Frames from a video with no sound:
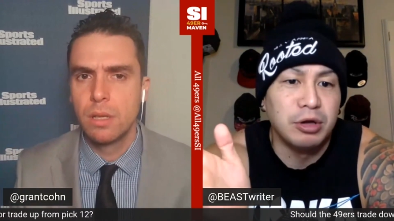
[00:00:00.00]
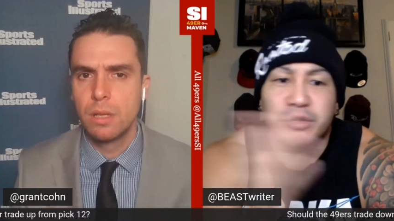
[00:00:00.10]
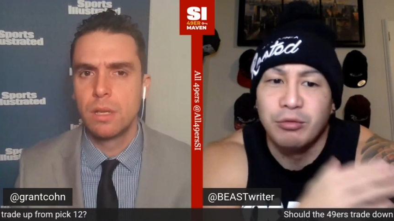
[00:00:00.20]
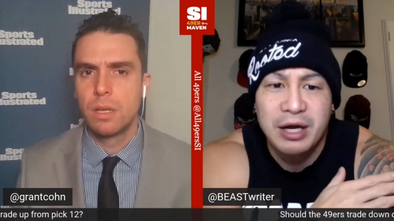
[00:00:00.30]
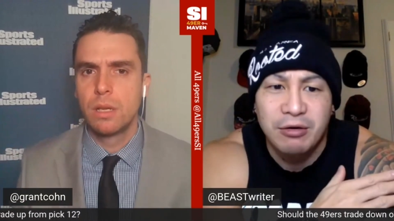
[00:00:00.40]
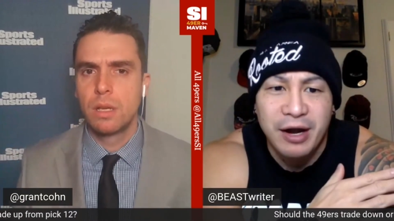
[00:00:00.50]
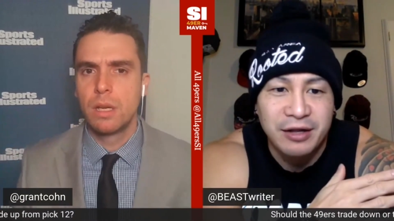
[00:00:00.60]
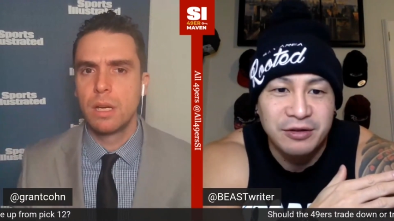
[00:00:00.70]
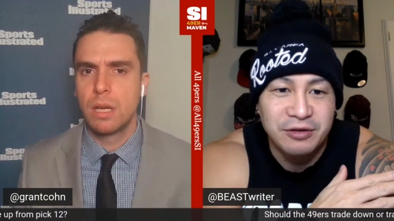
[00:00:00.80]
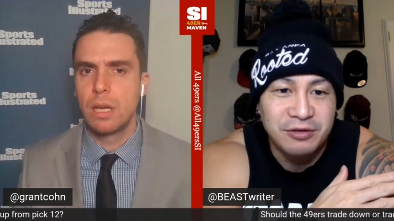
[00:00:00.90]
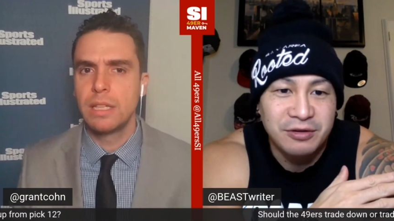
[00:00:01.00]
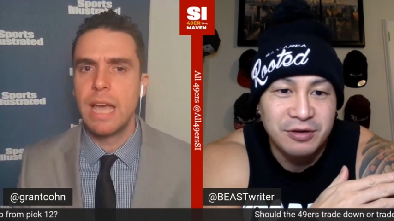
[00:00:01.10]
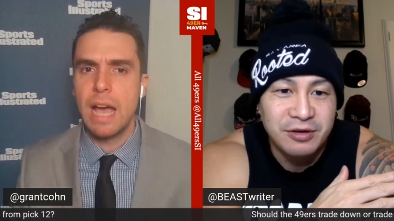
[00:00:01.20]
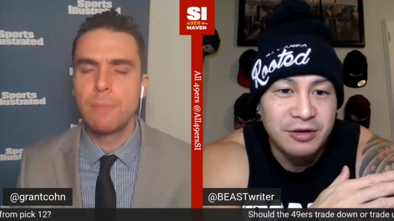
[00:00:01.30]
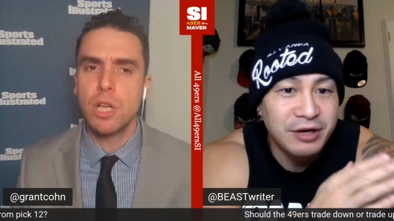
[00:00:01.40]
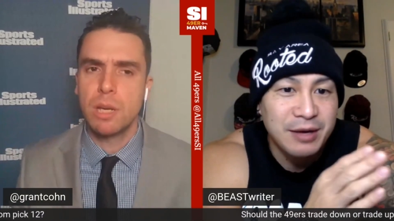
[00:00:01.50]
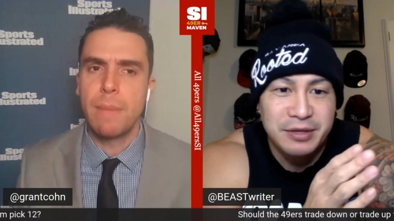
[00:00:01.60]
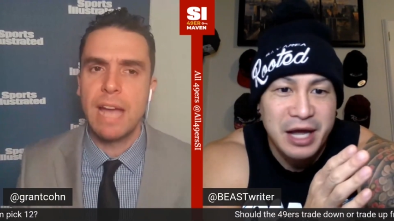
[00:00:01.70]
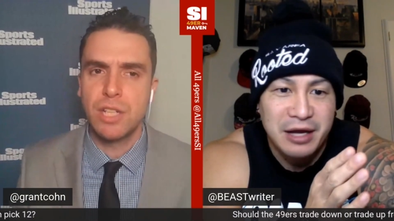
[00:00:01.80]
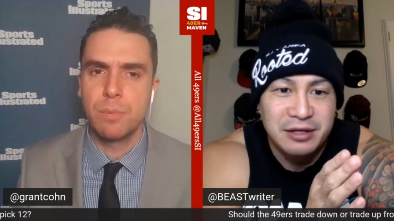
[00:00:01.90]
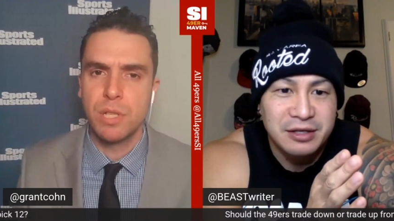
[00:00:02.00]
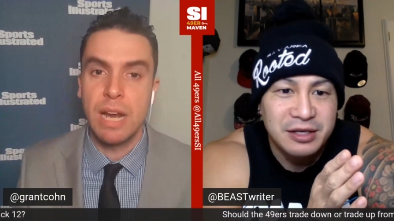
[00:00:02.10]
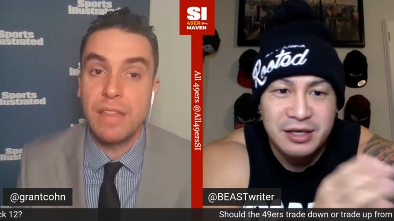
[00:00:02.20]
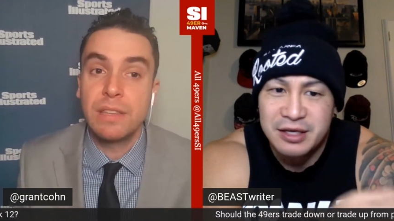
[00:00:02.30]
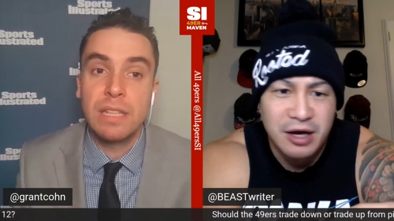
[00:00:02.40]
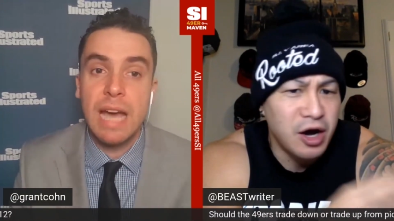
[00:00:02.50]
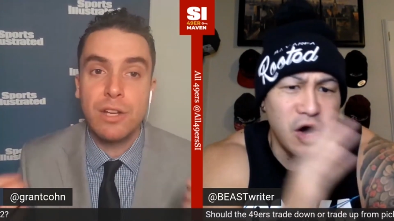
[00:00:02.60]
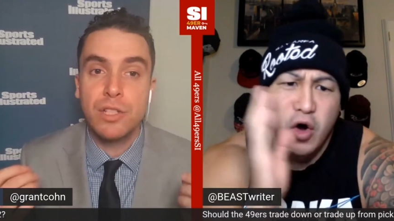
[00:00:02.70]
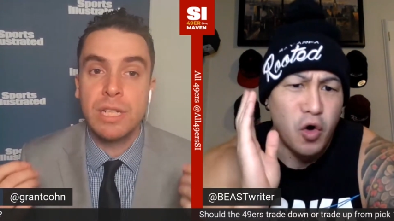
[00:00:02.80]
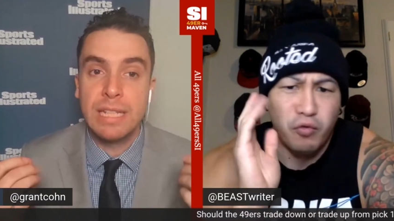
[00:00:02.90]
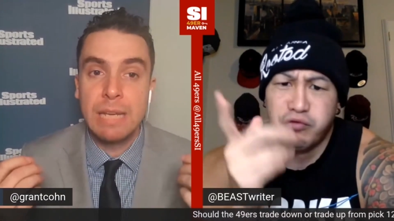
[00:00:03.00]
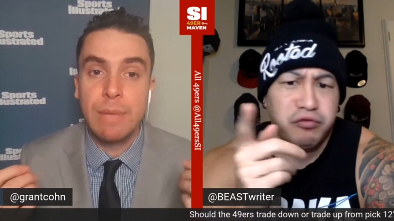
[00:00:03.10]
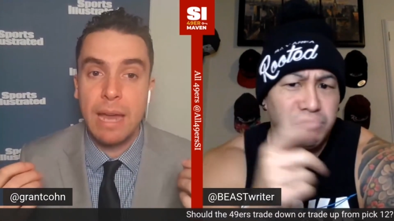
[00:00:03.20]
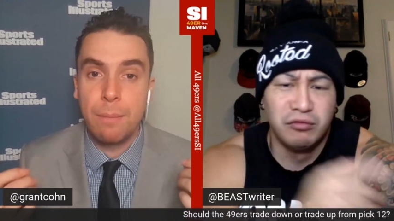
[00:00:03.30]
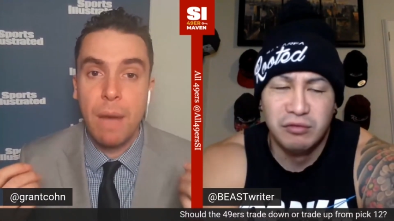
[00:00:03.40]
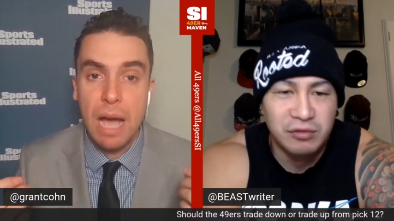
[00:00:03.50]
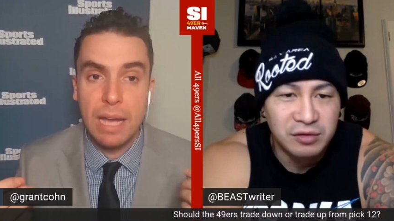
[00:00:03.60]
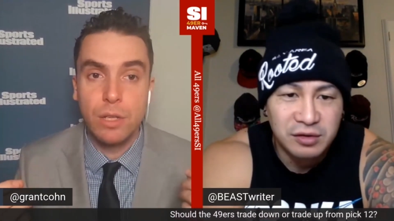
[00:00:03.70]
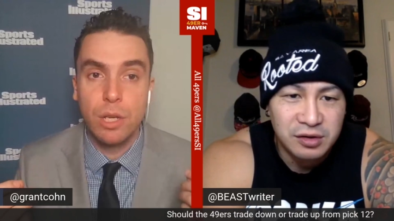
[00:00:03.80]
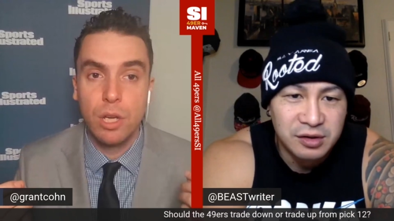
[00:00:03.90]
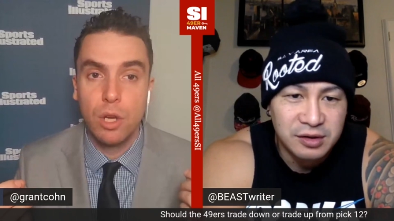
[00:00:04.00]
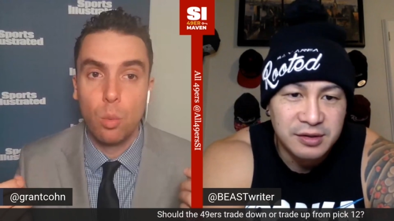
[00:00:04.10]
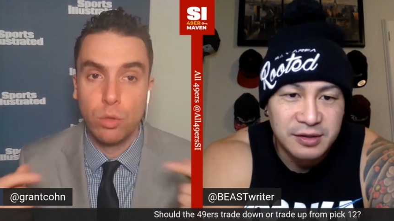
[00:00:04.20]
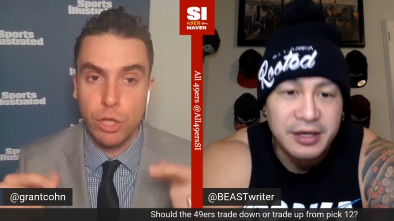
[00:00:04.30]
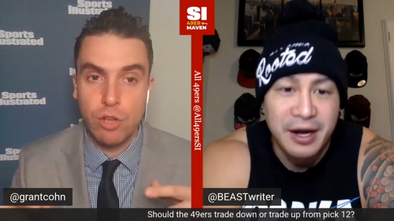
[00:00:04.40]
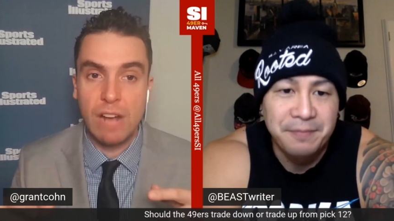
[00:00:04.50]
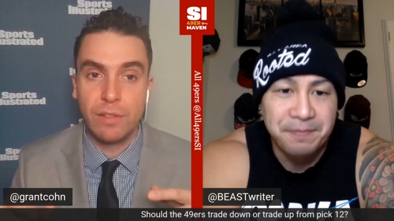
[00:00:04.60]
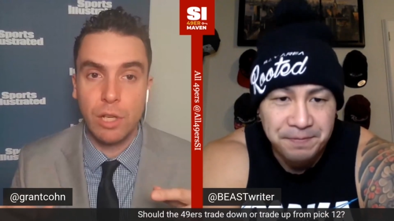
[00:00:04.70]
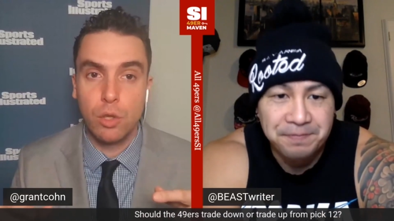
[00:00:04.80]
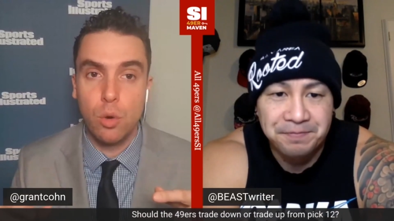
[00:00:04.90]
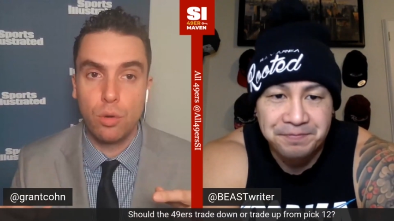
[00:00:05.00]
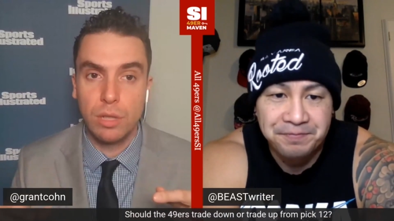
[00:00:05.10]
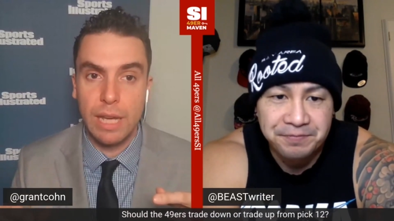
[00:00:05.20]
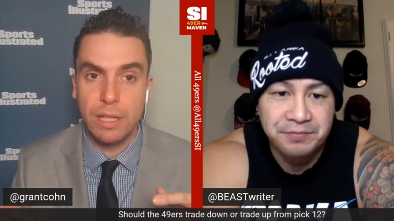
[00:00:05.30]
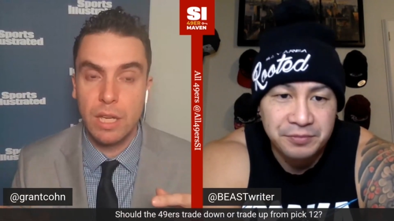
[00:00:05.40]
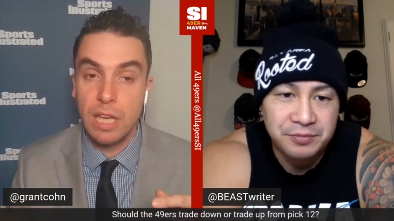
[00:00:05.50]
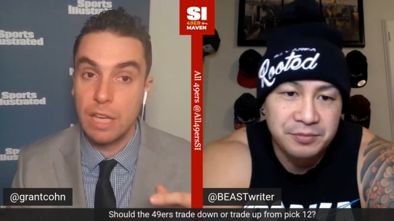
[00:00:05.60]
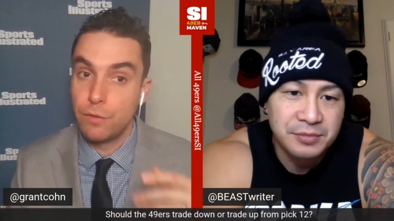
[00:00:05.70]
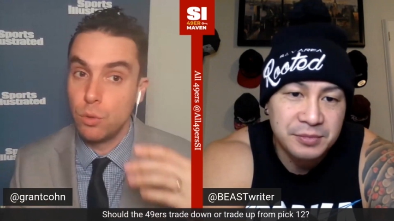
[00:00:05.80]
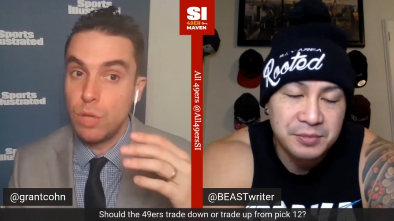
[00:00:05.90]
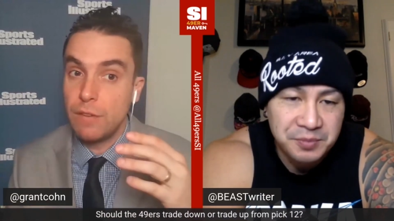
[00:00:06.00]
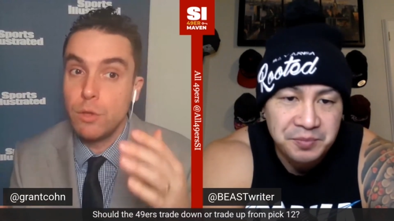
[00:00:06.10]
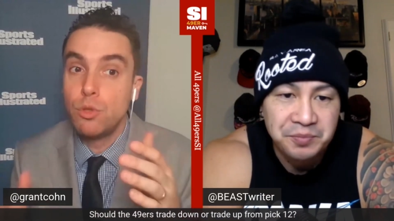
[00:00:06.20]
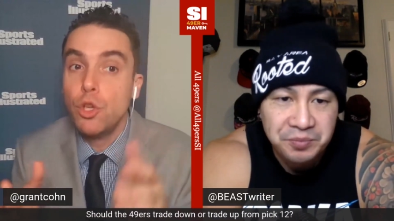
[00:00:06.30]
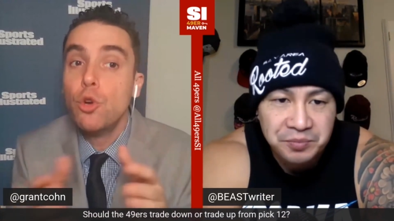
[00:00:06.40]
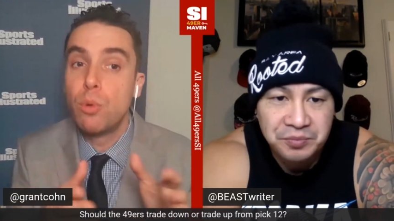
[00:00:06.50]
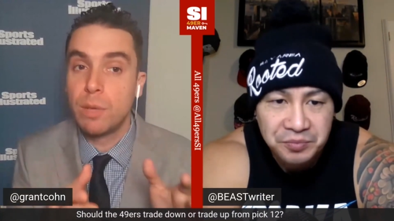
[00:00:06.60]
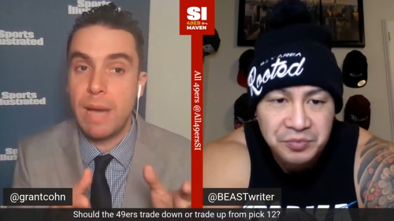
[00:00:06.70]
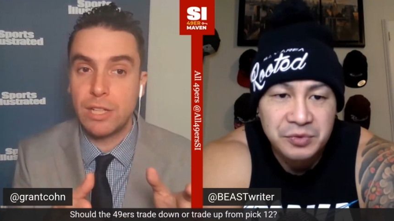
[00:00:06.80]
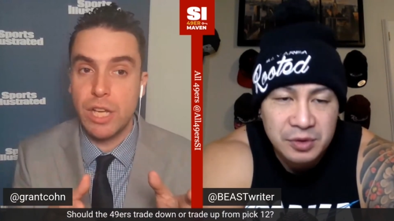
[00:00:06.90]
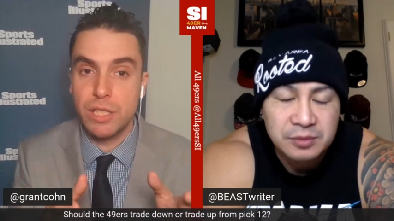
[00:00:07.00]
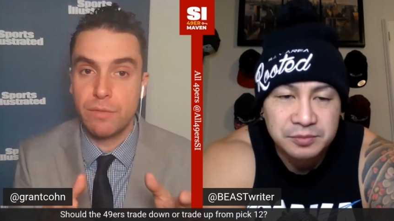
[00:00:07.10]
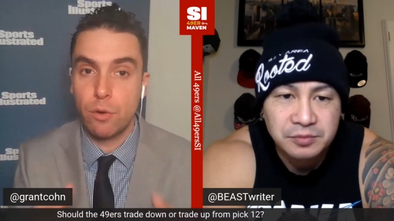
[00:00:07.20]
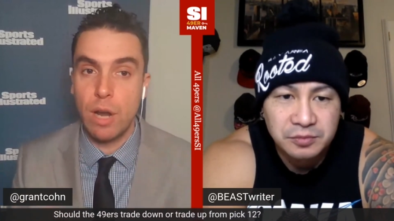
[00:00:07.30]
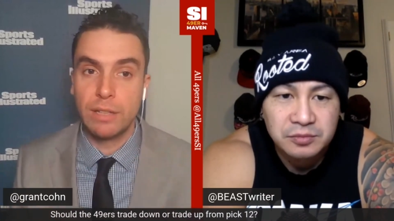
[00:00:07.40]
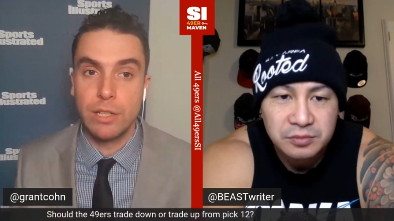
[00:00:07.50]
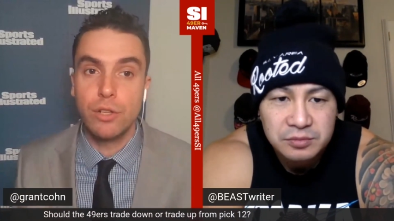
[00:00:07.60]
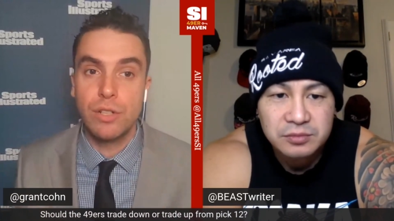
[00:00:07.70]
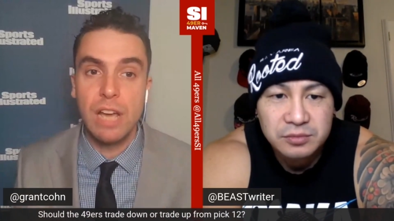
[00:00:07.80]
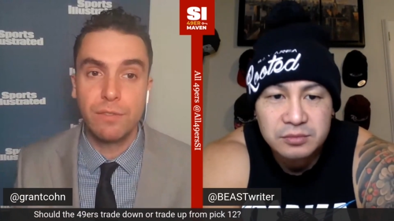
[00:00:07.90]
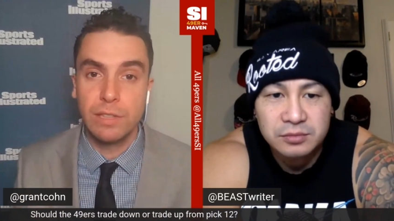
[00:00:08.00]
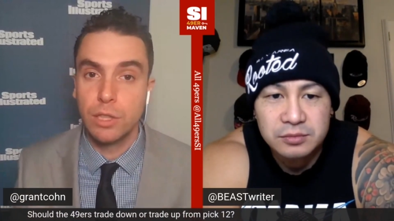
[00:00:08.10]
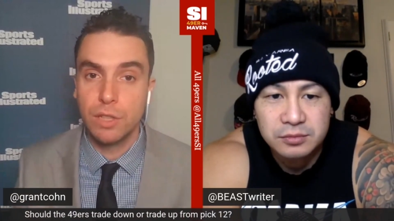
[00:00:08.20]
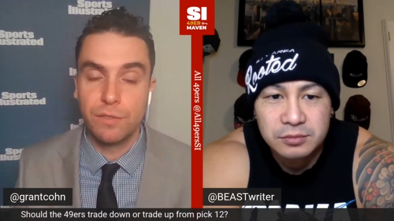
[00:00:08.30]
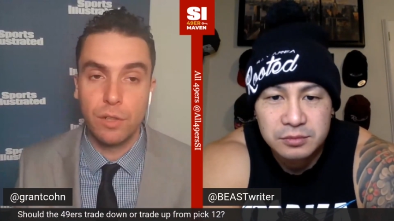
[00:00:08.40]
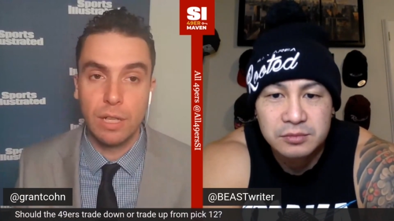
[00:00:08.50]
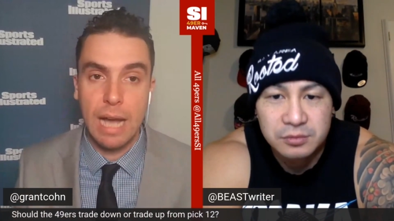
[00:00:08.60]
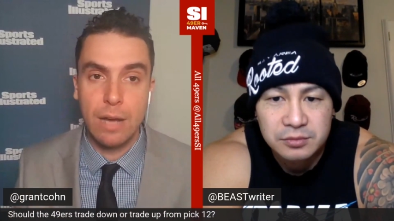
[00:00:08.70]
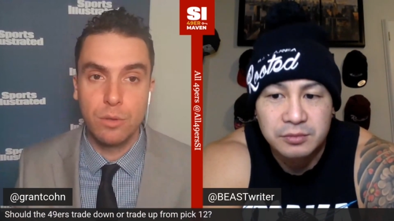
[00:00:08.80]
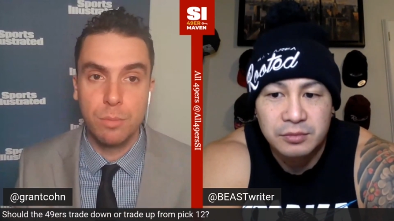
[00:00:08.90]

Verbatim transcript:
Speaker 1: away, Grant.
Speaker 2: Yeah, I'm talking matchups here, and I think the Niners need to keep that in mind. When yeah. you're drafting a corner, like if you if you do bring back Jason Verrett, then you're definitely looking for a guy who's